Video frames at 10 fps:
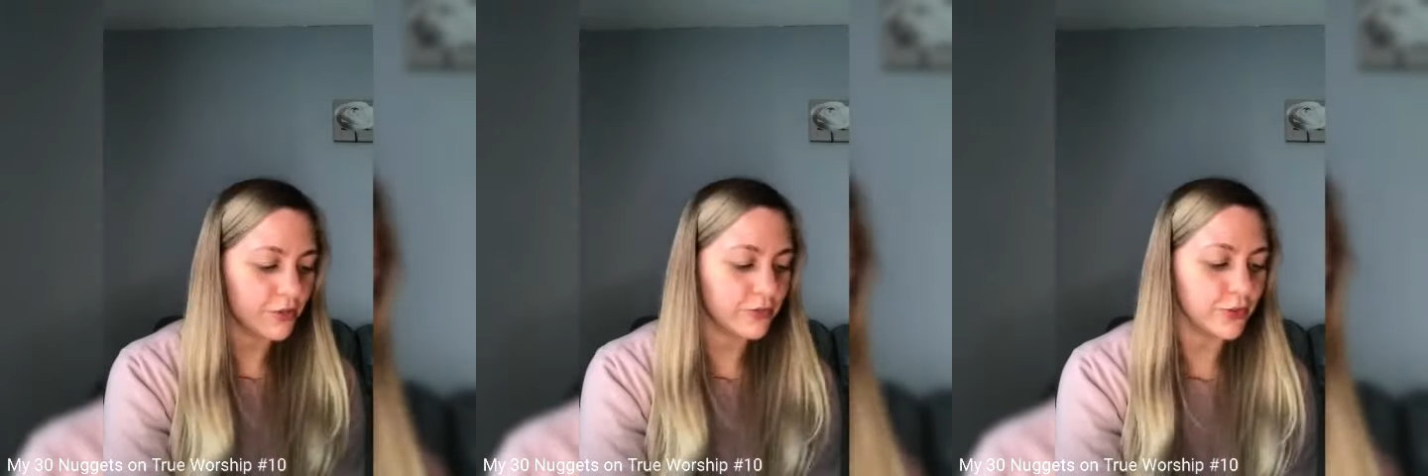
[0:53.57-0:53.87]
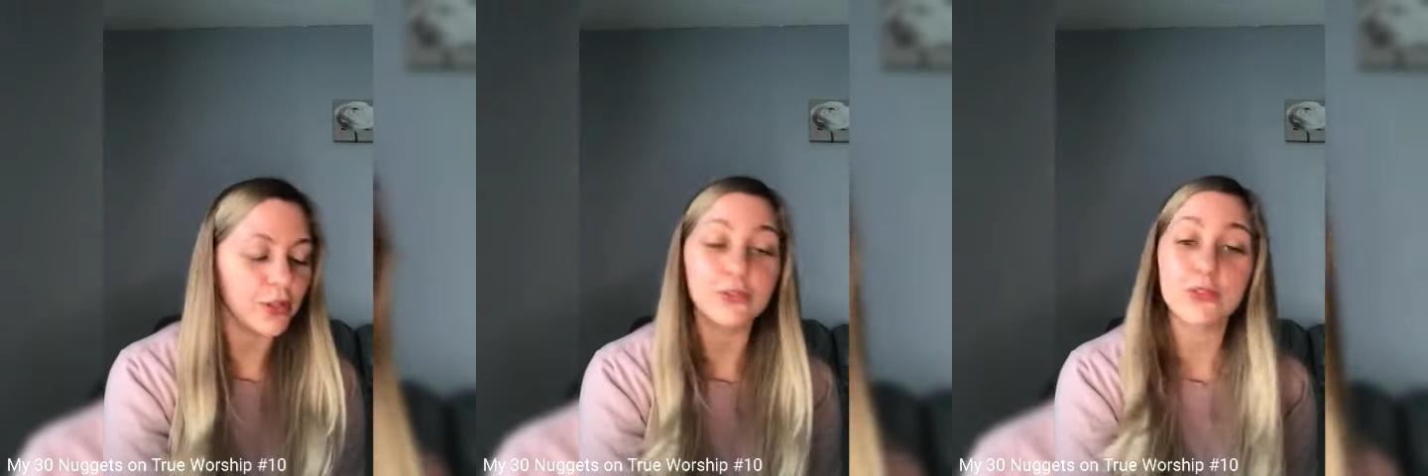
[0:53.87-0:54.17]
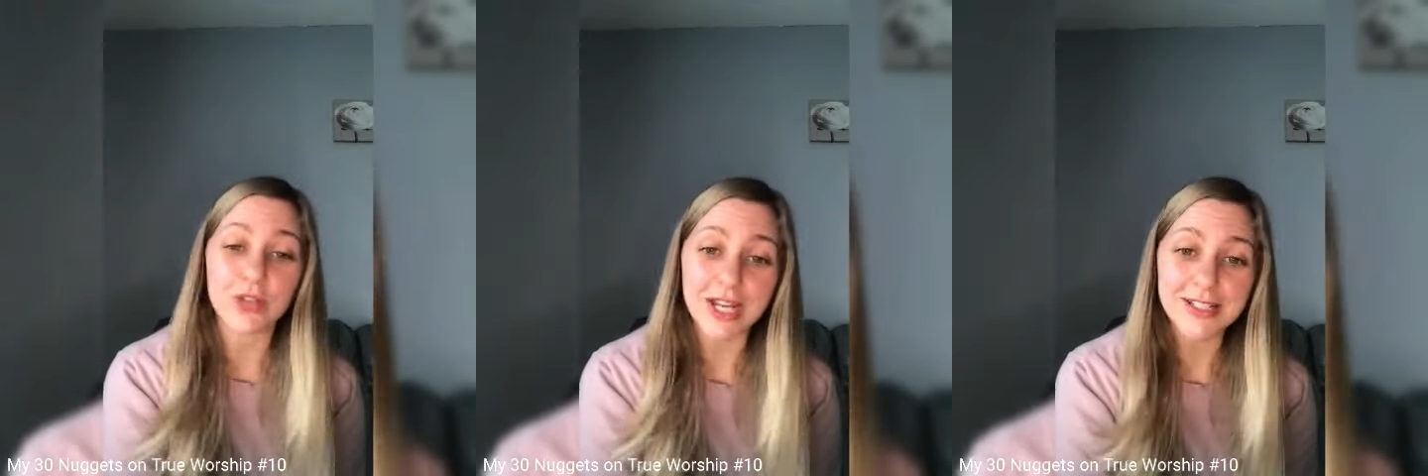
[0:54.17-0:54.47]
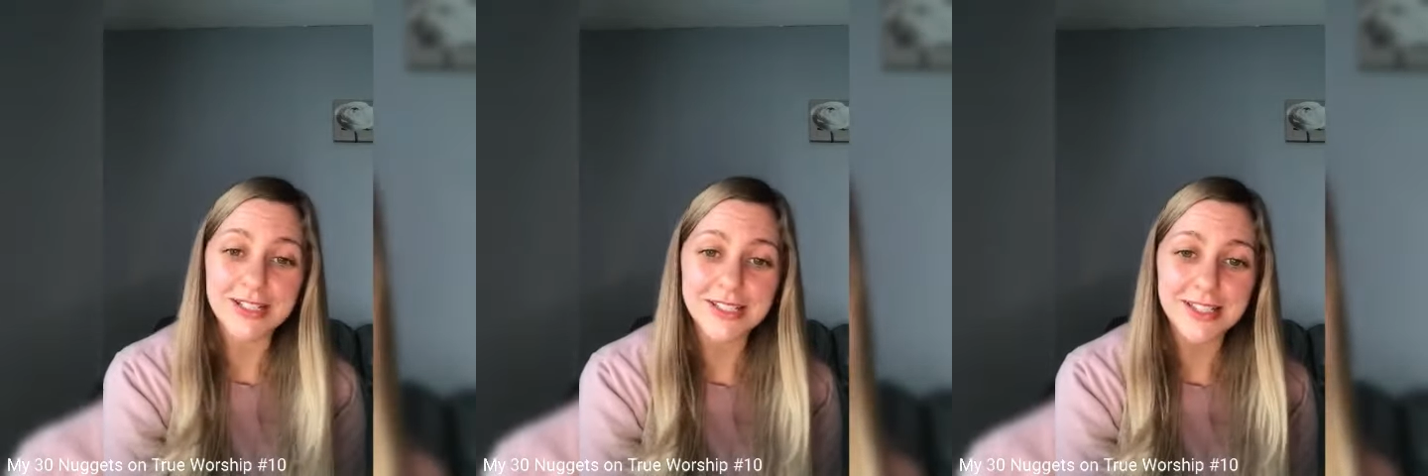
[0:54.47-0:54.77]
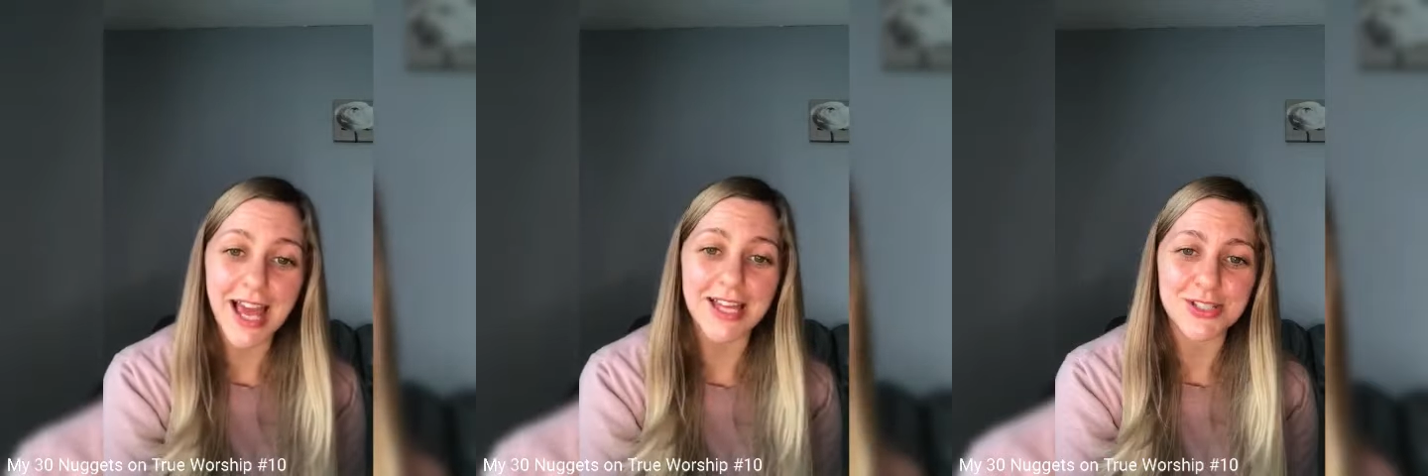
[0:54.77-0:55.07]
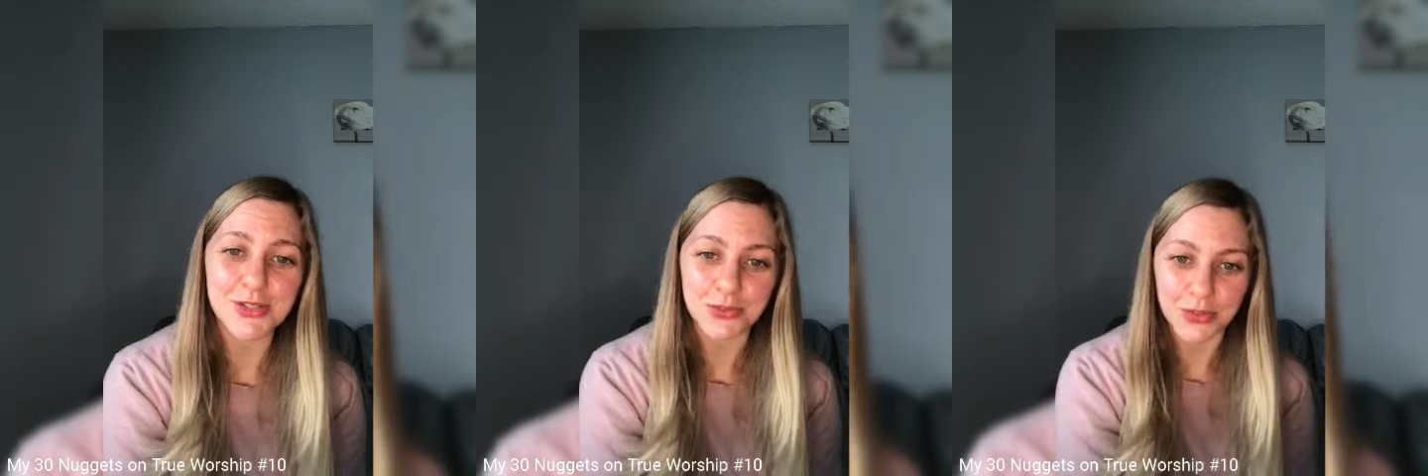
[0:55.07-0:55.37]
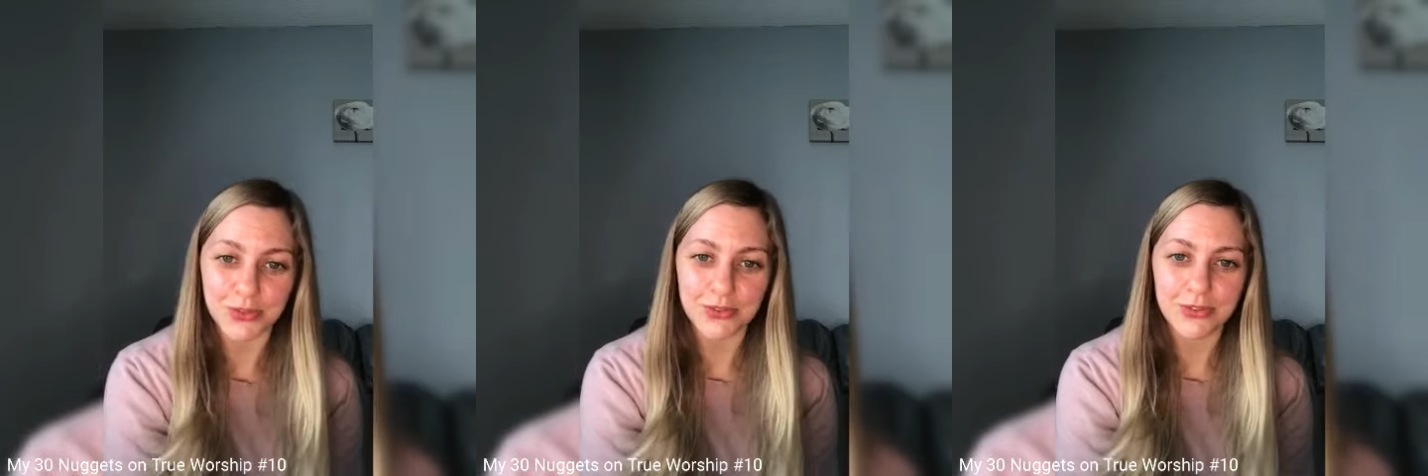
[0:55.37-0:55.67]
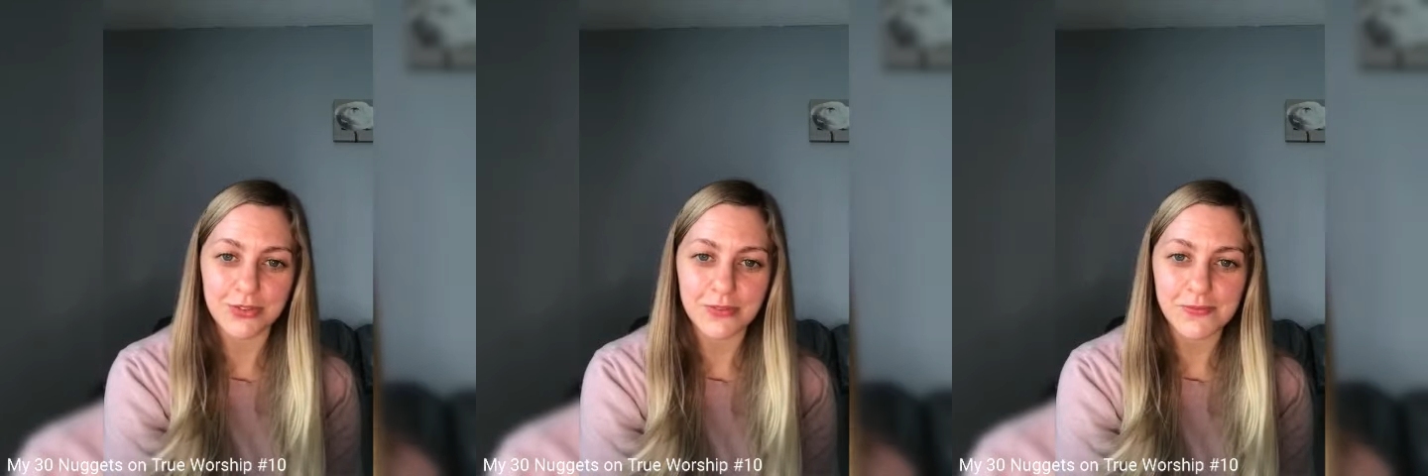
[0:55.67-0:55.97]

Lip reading: full of grace and truth.